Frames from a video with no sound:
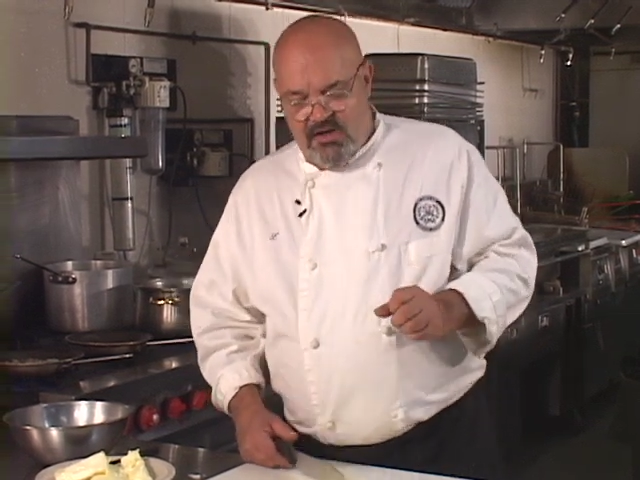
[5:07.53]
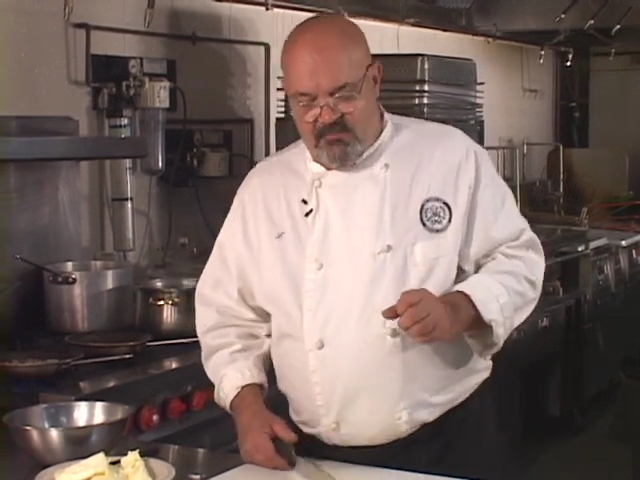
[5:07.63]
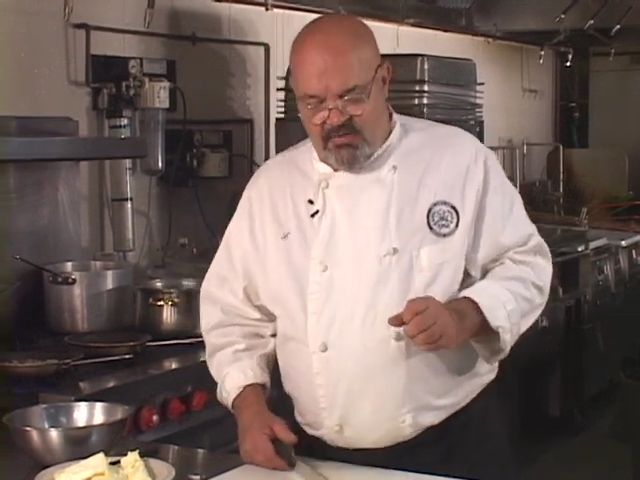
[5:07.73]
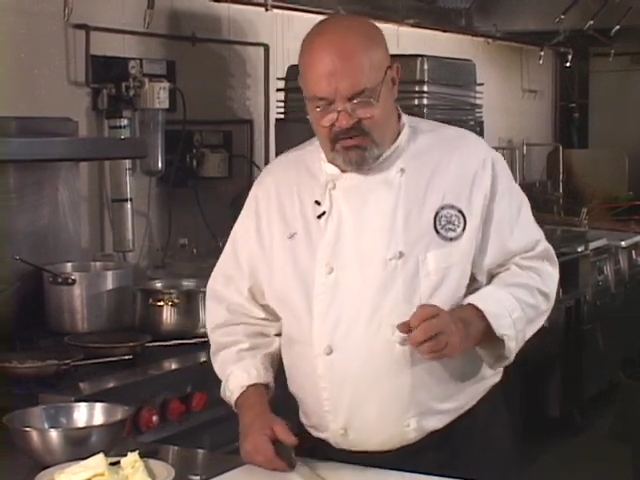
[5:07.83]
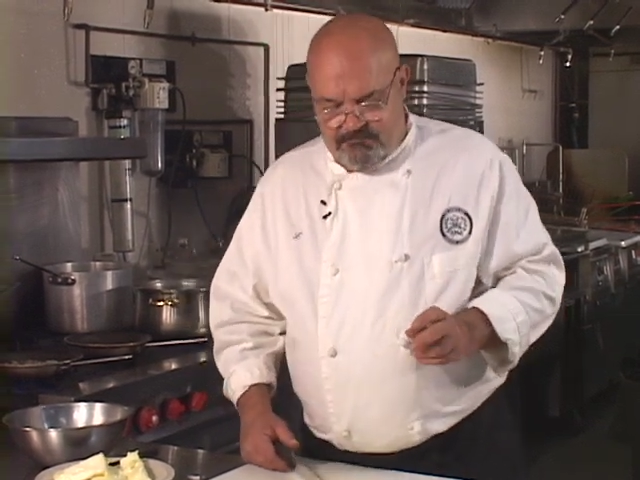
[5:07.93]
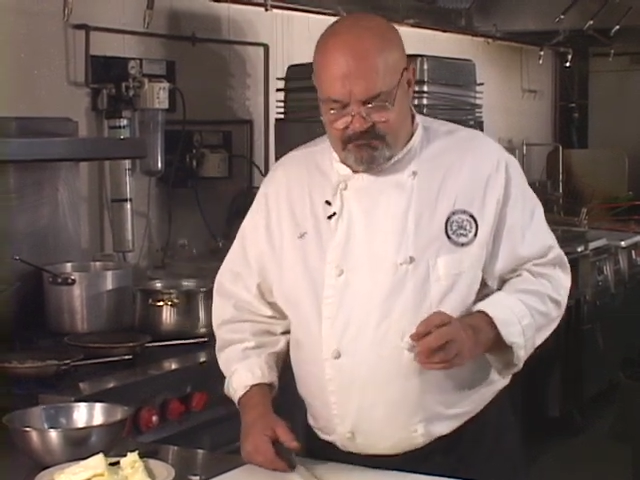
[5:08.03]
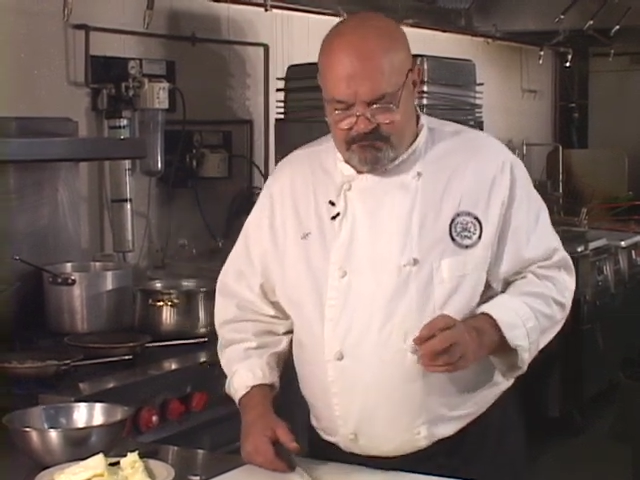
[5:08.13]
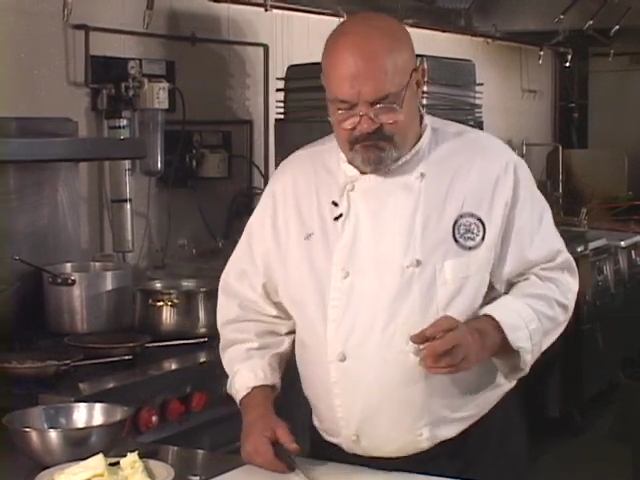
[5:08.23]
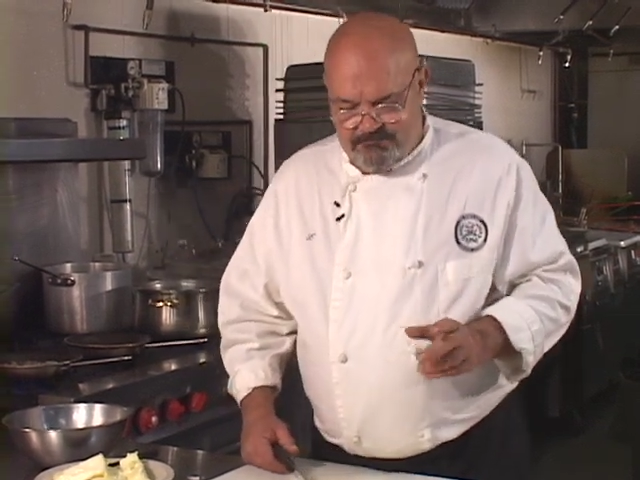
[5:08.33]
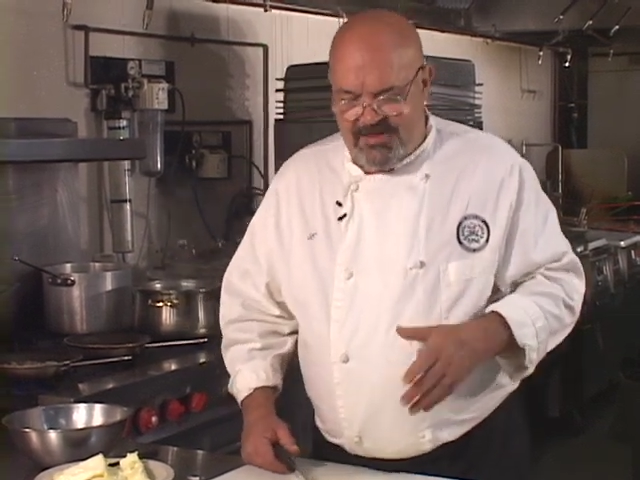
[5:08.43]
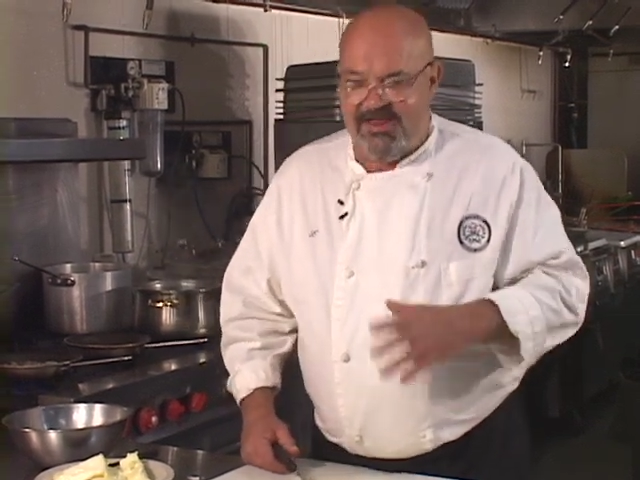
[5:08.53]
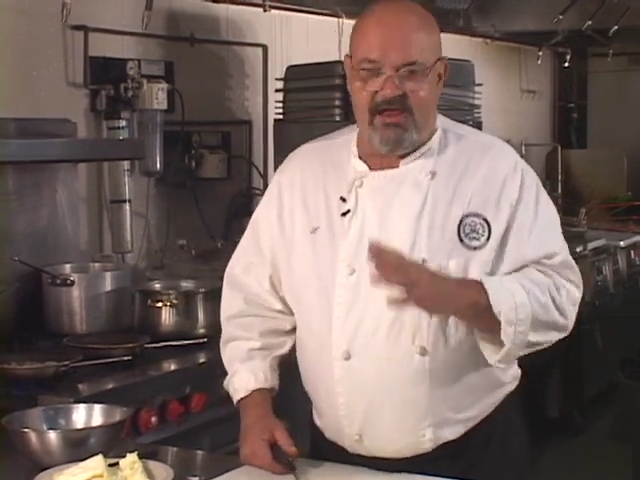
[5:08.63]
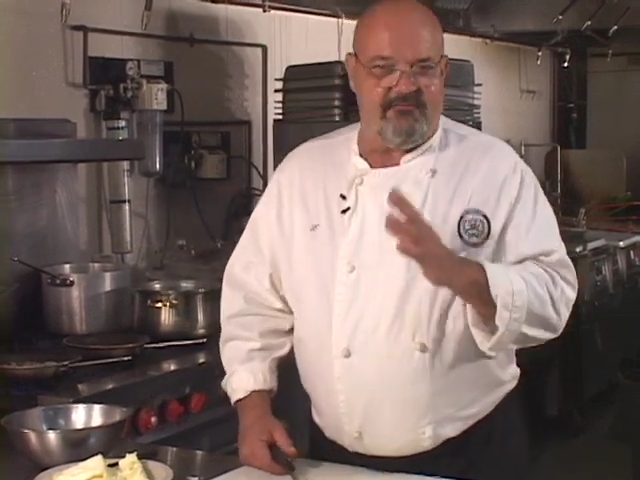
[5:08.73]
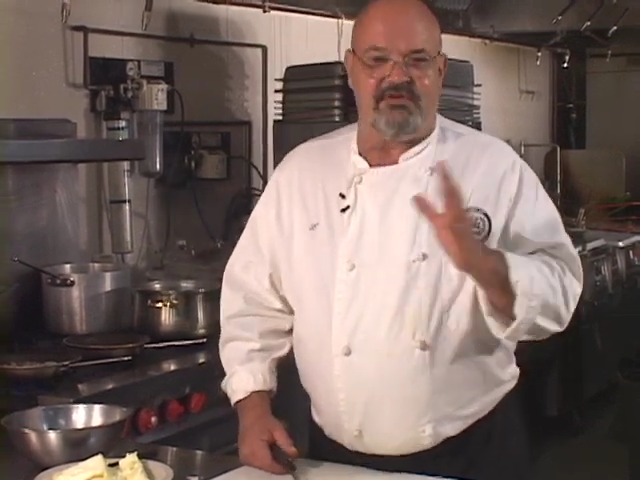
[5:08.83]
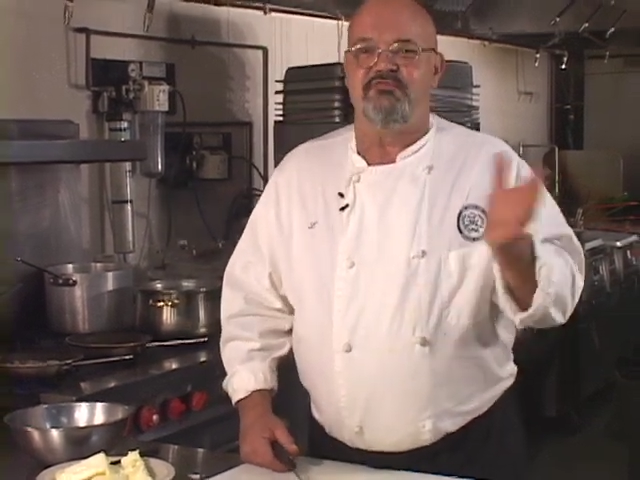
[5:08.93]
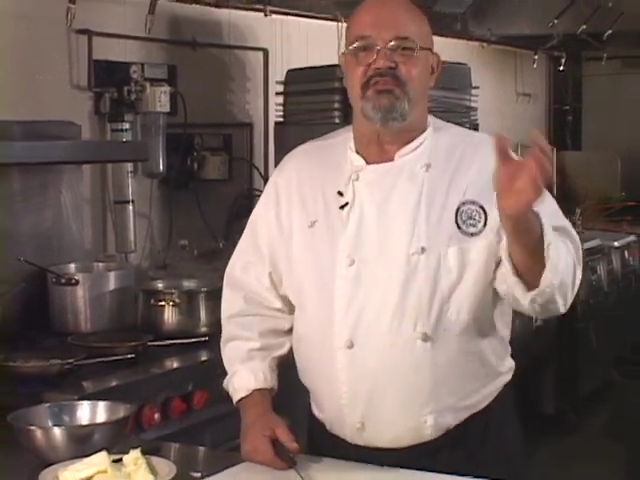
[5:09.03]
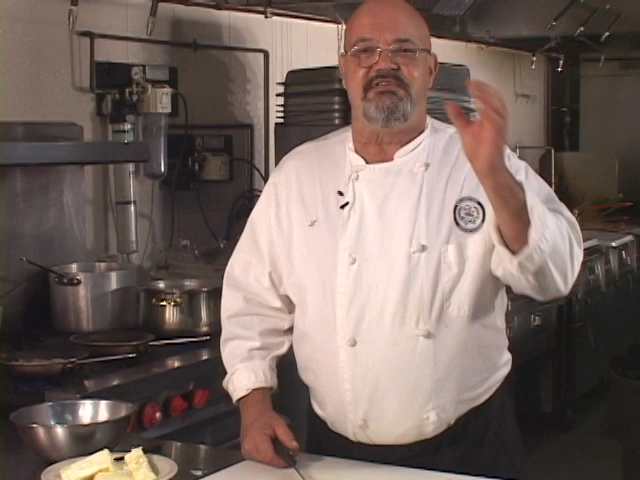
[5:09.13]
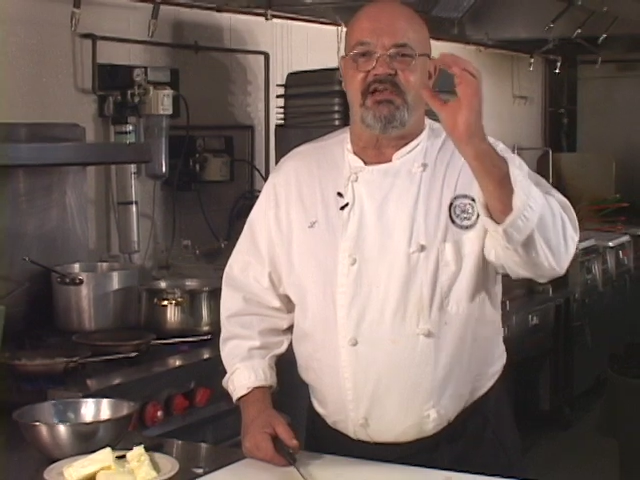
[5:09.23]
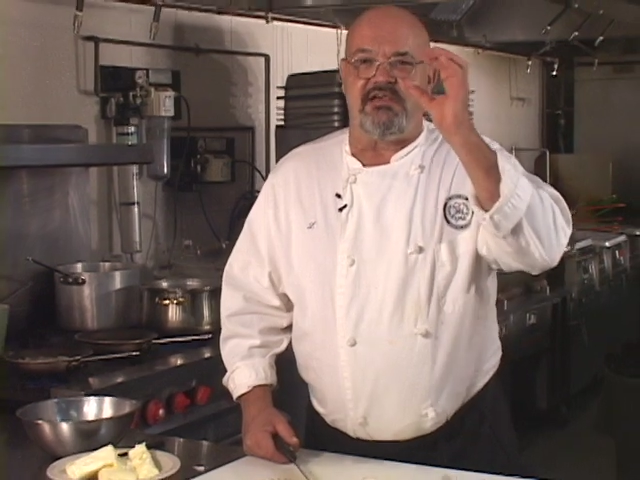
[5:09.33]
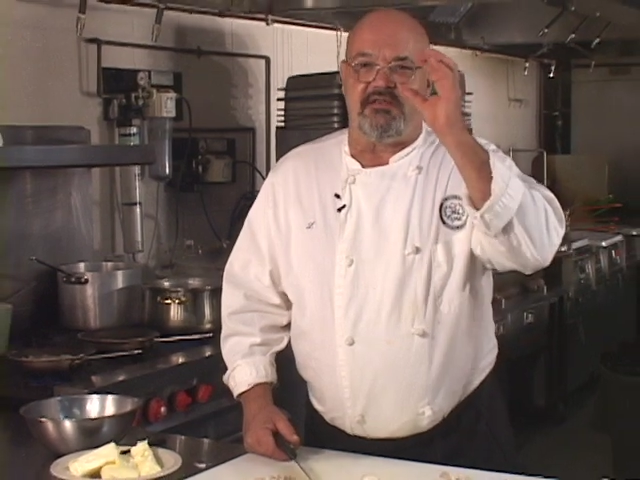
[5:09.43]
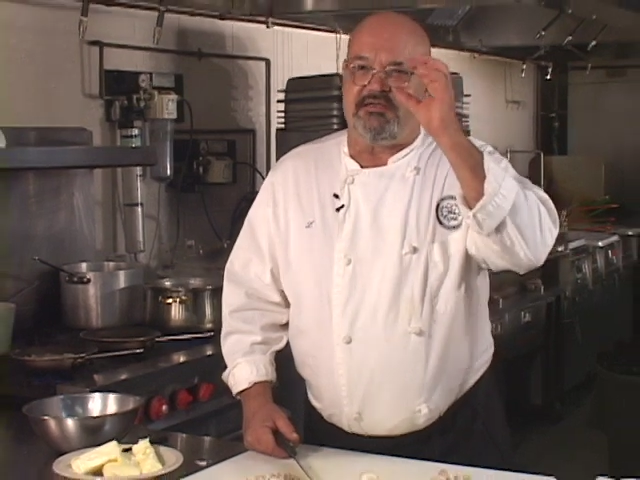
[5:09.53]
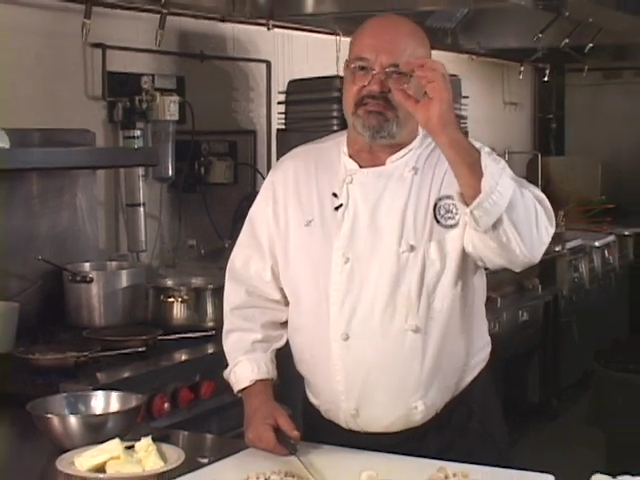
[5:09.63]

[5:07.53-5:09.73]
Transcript: but I have this ridiculous